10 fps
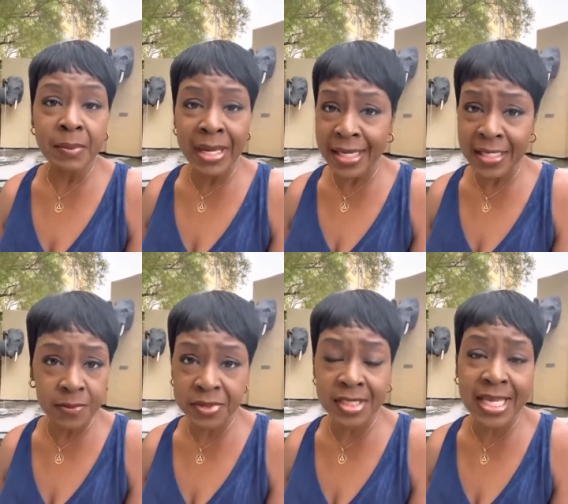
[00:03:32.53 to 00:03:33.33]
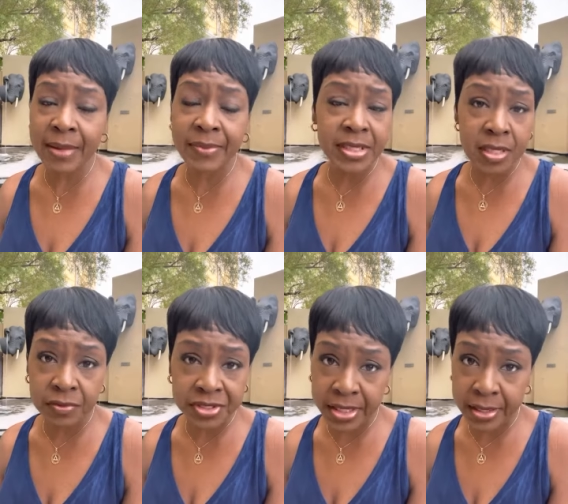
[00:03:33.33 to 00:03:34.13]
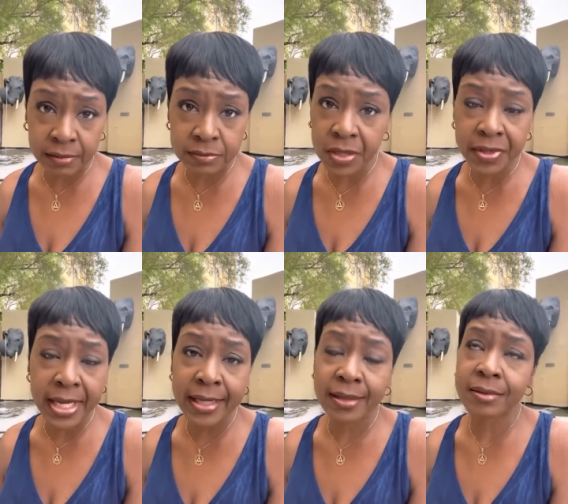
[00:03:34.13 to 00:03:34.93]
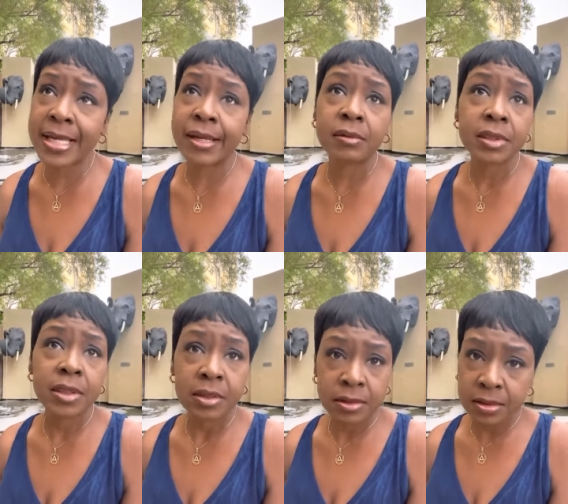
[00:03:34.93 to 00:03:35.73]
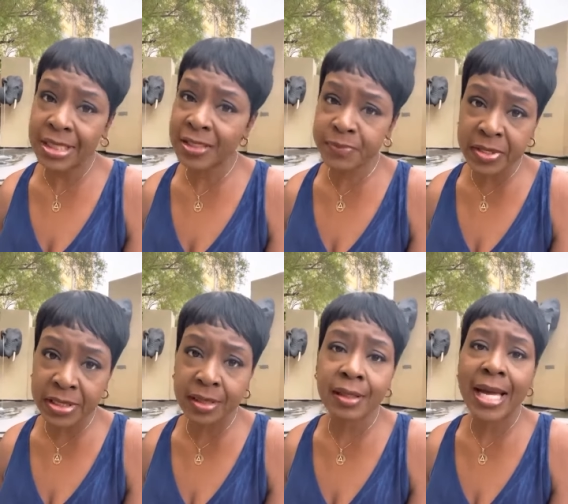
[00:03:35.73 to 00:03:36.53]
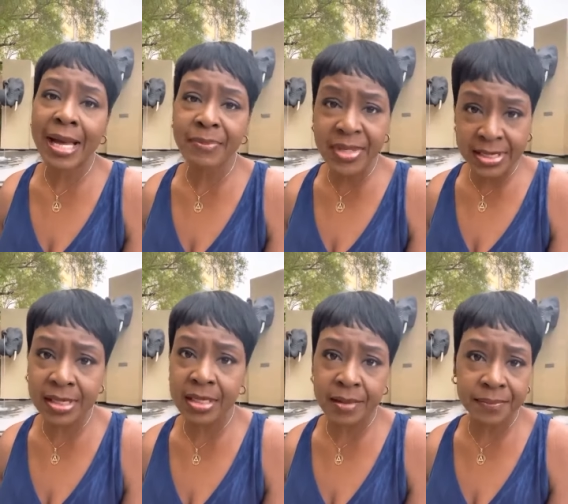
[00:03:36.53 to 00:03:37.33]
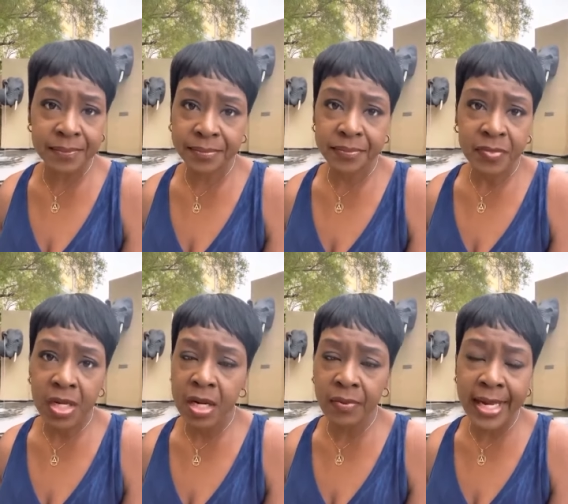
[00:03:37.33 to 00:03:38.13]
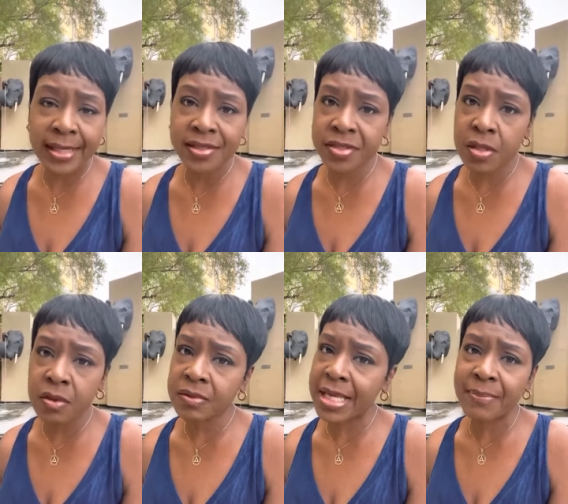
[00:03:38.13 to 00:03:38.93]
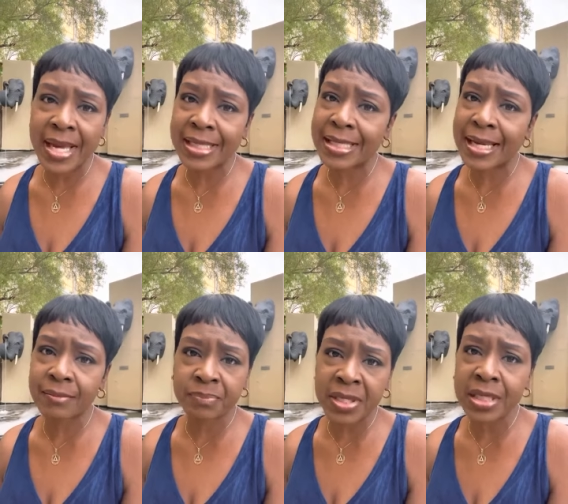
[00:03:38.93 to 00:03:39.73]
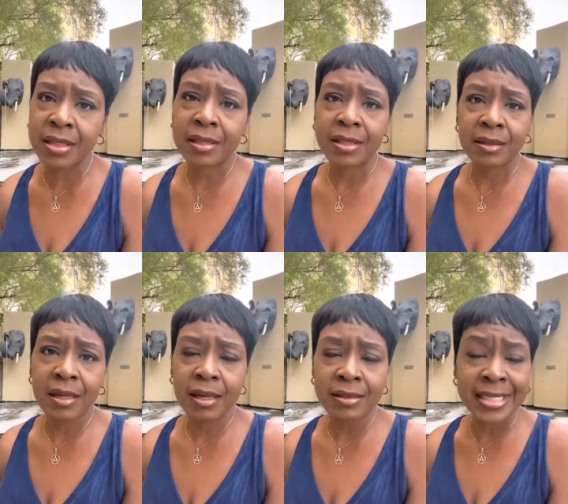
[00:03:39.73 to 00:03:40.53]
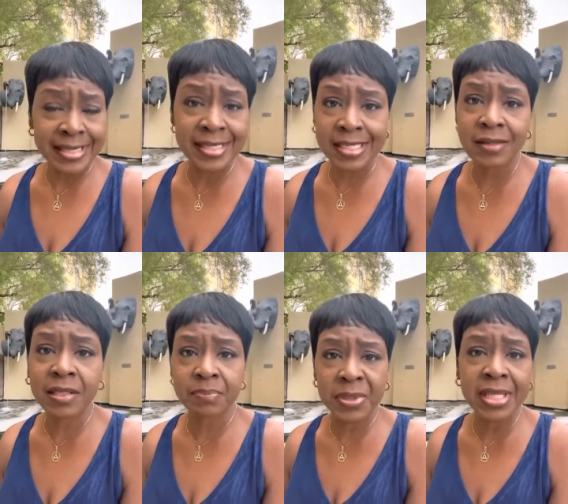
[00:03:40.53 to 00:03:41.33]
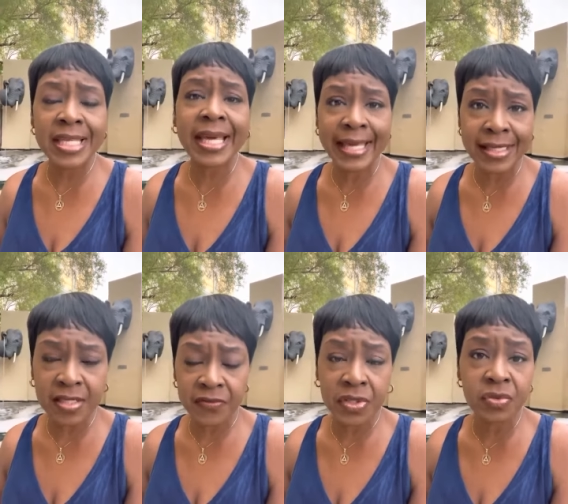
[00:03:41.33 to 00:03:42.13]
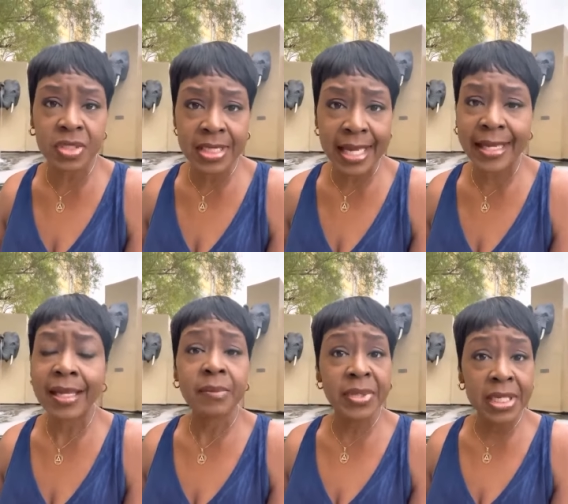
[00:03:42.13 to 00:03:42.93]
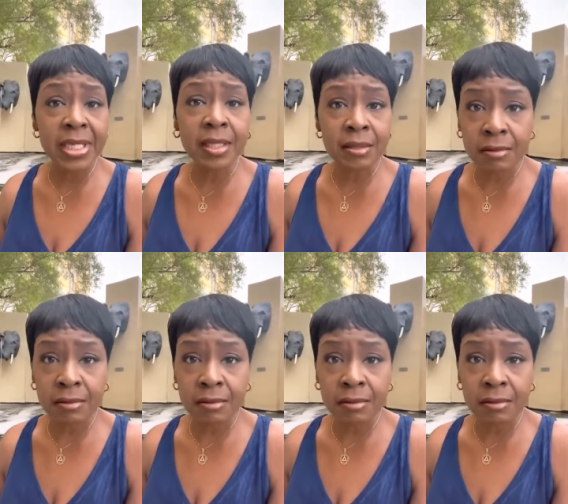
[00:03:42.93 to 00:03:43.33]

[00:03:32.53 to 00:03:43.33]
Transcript: my husband just gave me his whole check, okay? Now, let's be clear. I messed it up, all right? So that might not be necessarily be the answer for you today, but he